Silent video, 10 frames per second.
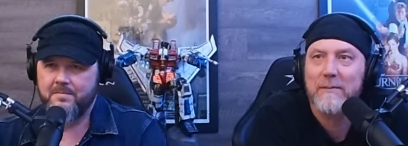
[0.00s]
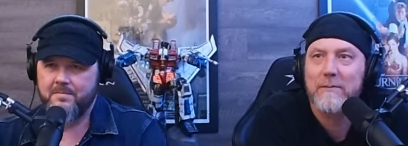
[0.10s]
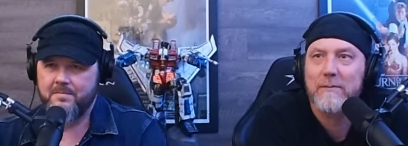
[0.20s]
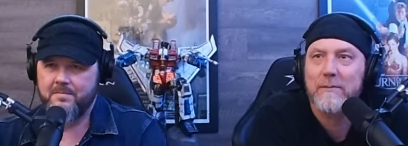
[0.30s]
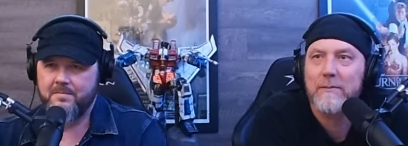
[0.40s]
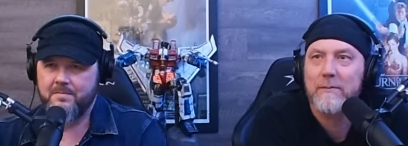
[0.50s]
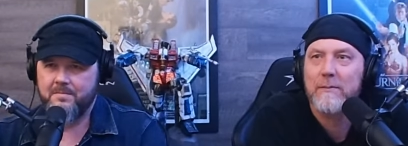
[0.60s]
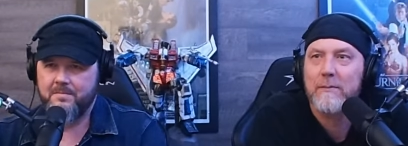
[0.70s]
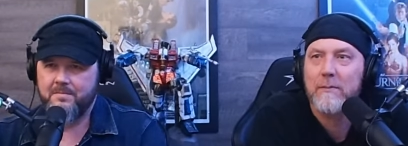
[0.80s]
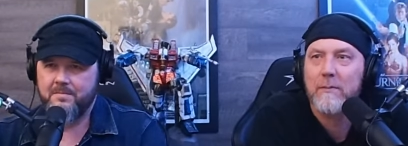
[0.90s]

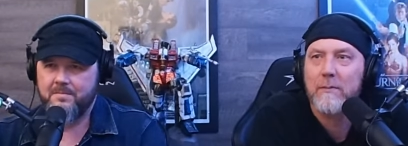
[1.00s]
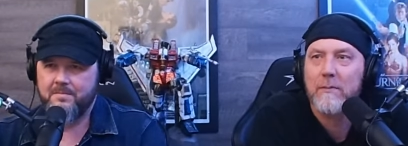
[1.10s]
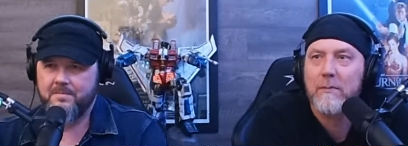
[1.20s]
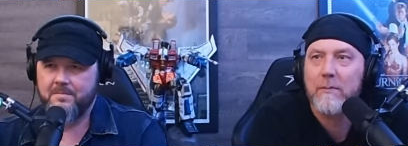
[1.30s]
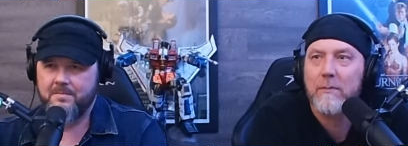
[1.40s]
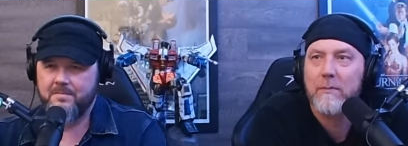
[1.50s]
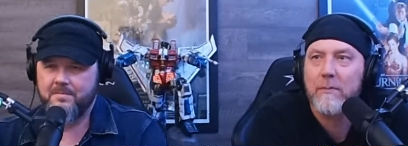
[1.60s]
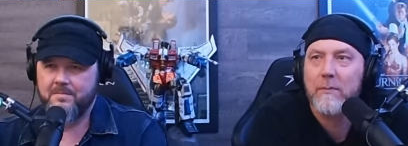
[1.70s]
No one is speaking in this clip.